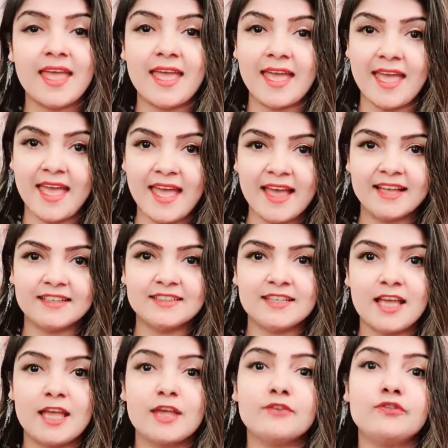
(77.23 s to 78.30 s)
And
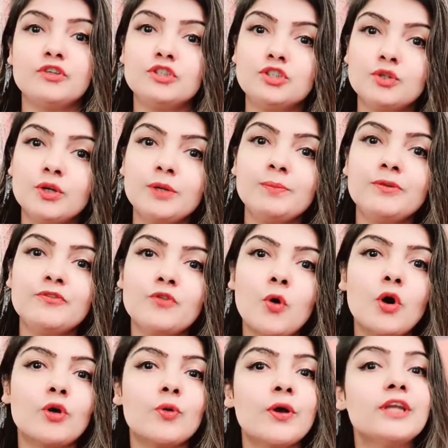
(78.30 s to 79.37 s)
if you do it
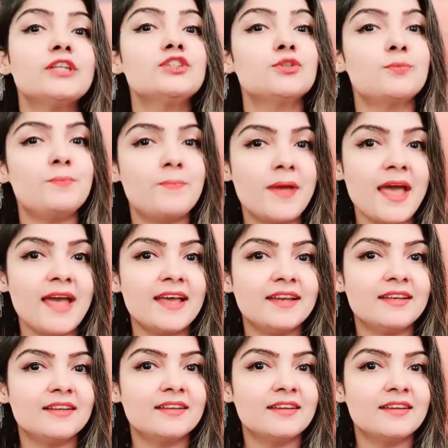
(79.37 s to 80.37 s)
before going to bed,